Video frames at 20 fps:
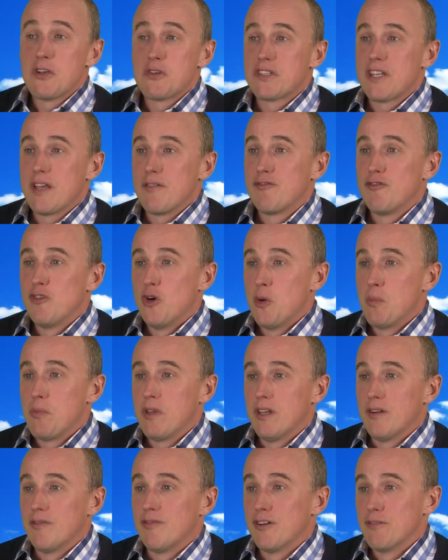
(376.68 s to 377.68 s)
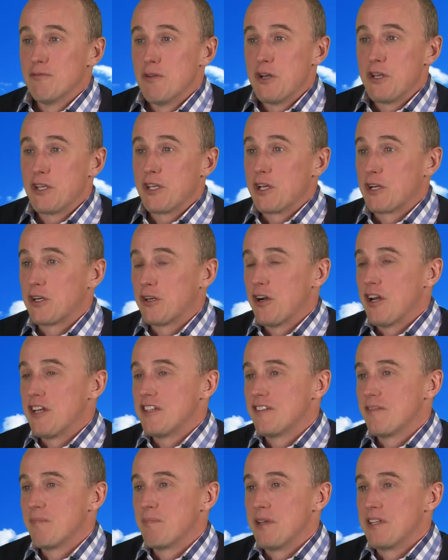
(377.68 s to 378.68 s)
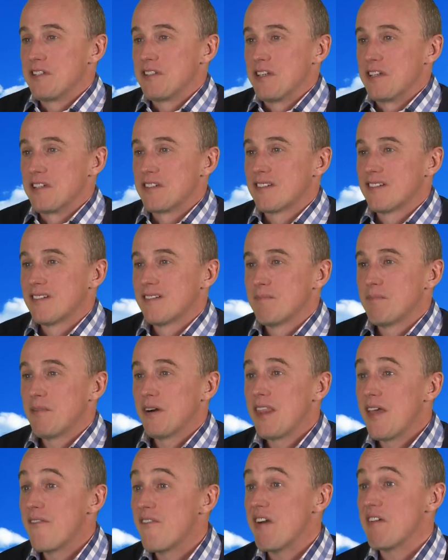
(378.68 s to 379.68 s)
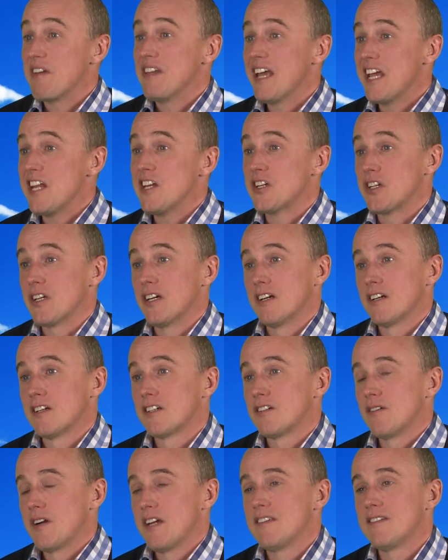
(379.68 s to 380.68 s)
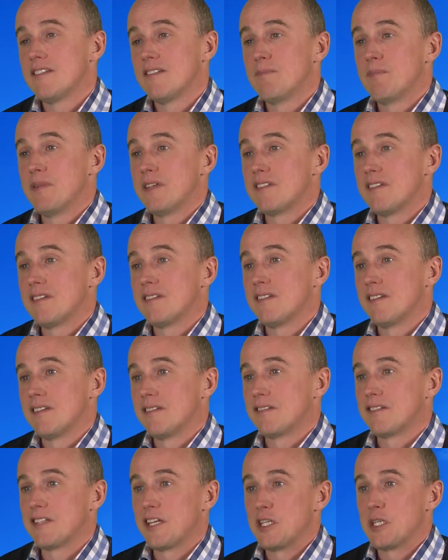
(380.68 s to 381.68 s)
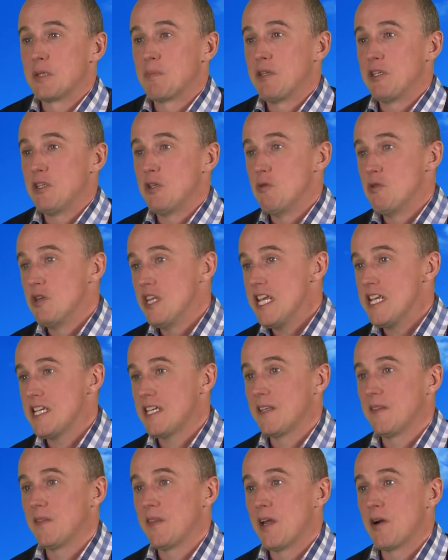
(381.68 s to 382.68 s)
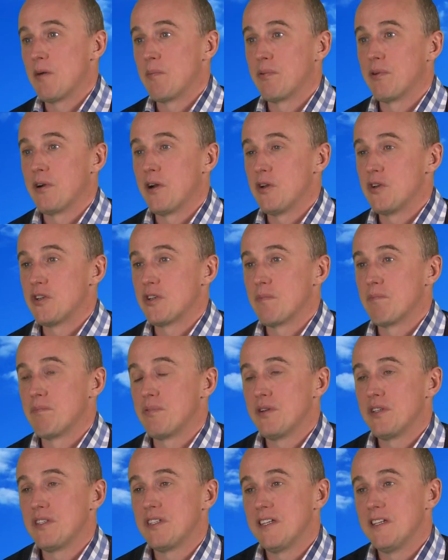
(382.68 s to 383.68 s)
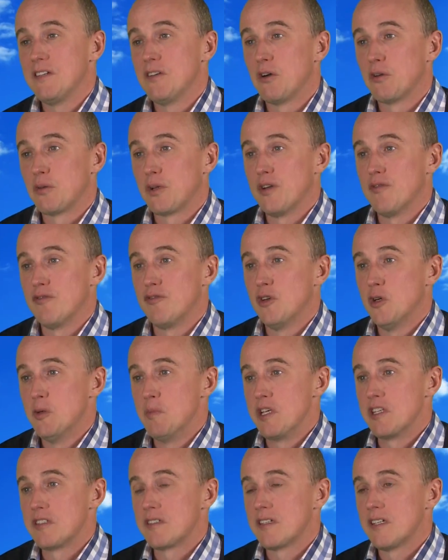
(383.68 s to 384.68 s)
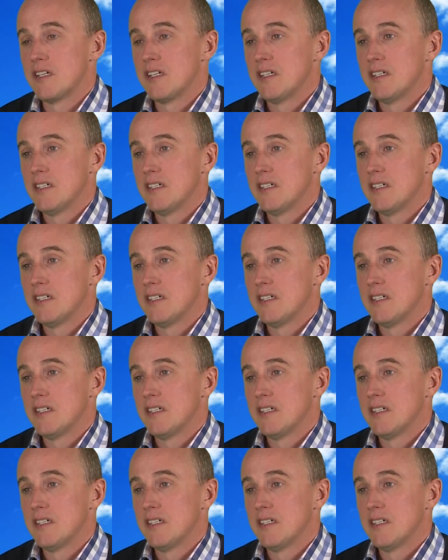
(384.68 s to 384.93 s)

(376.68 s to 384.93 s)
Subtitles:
no set formula for running a creative business. By their very nature, creative businesses tend to be unique in their approach and pretty non-conformist.